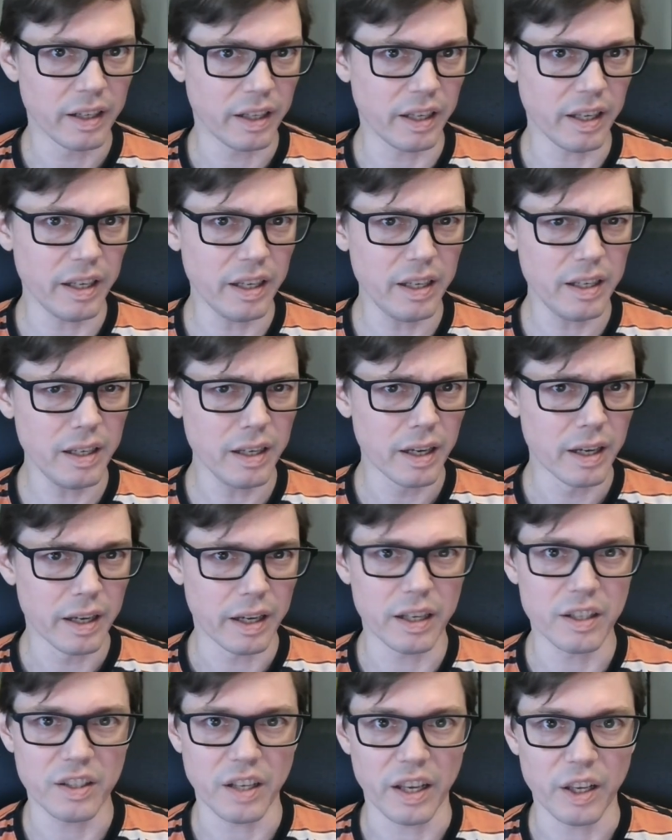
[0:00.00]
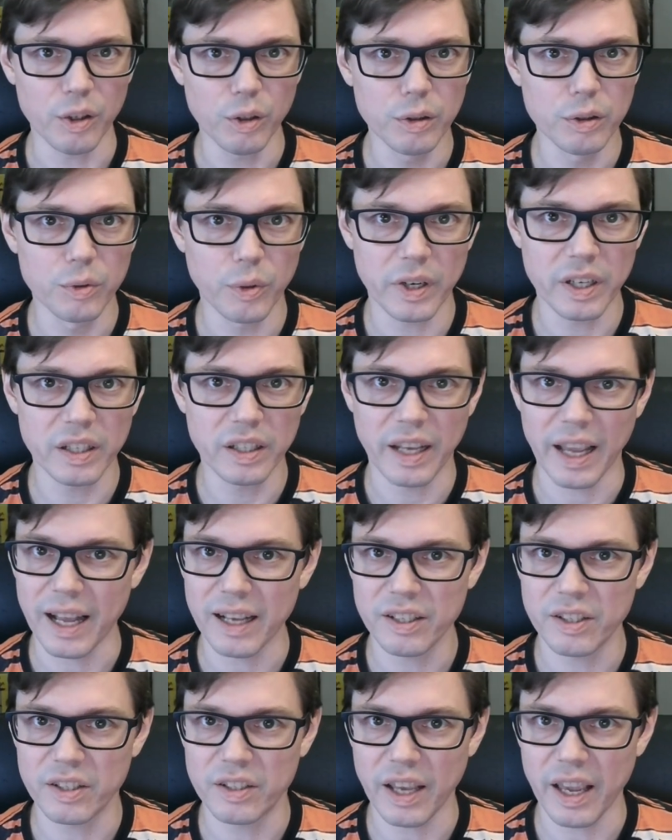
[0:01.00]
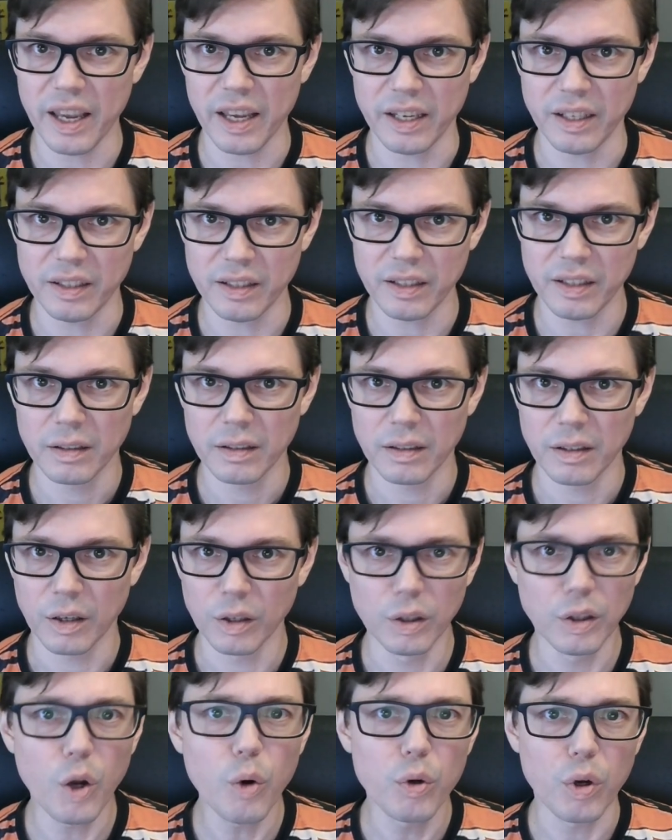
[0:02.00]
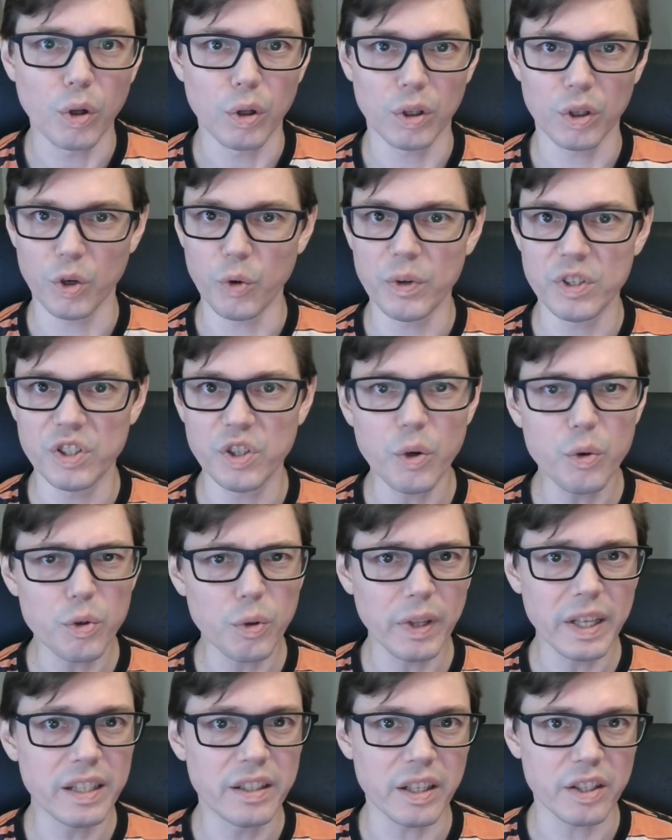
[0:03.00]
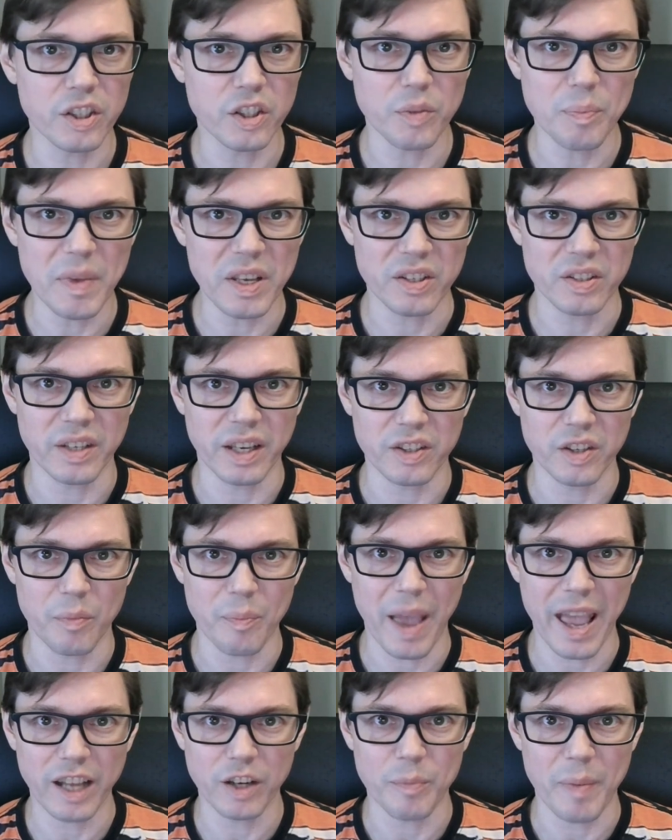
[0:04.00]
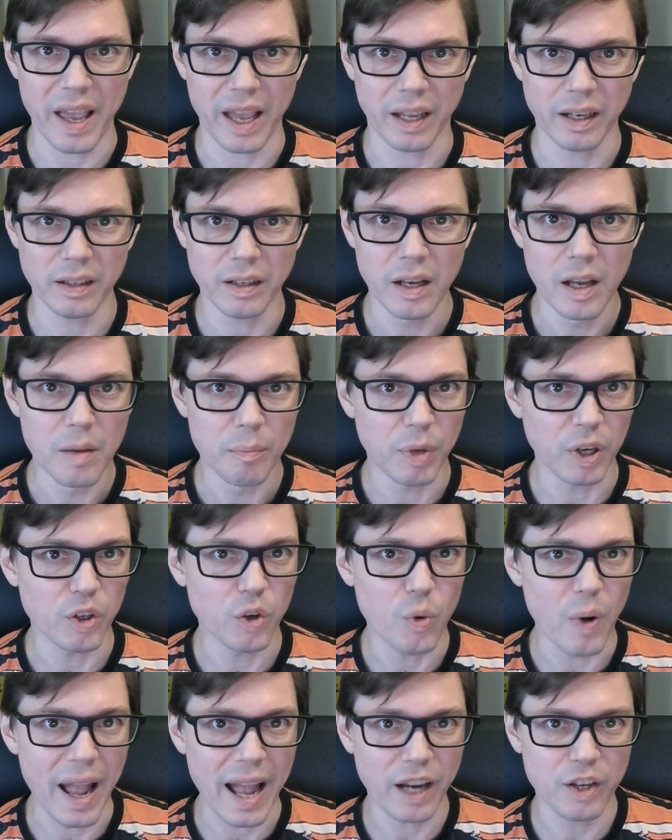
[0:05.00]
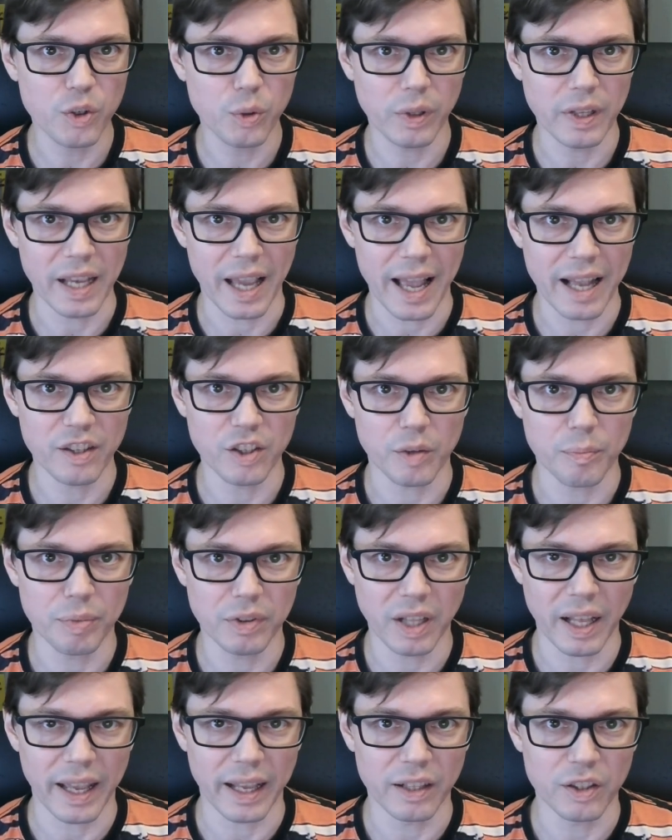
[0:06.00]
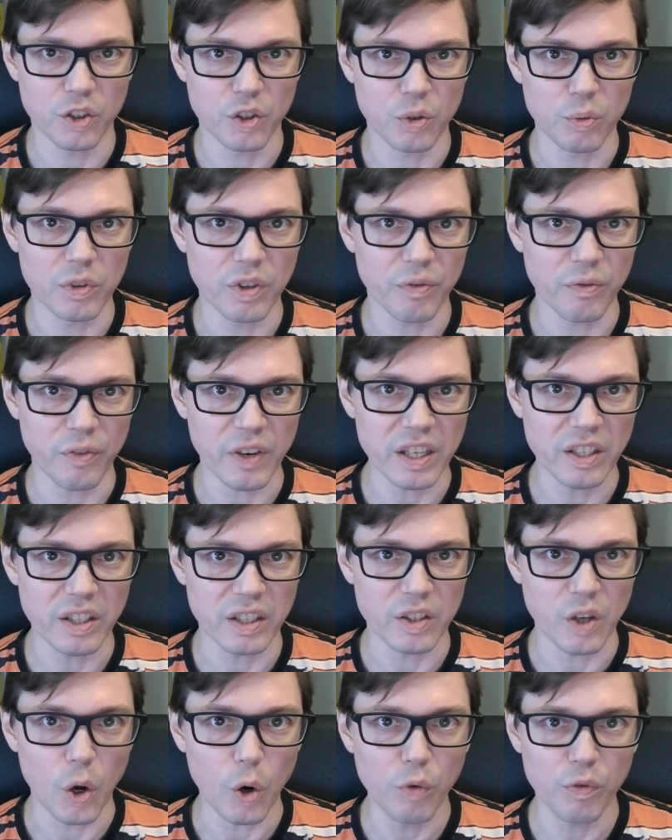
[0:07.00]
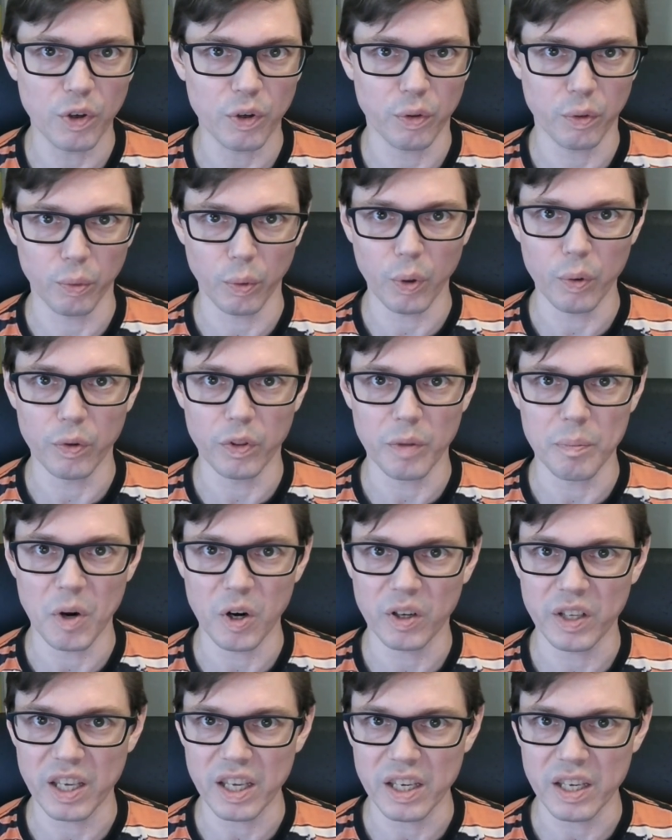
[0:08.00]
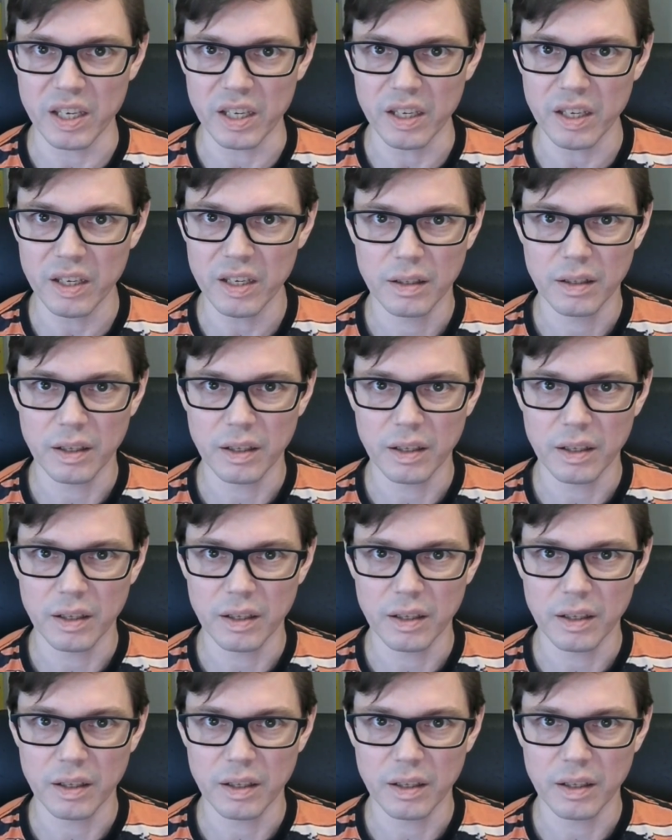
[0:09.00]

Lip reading: He is Hildred Castaigne, a local who is usually dismissed as a madman, but who actually has a plan to defeat and overthrow the Marquis.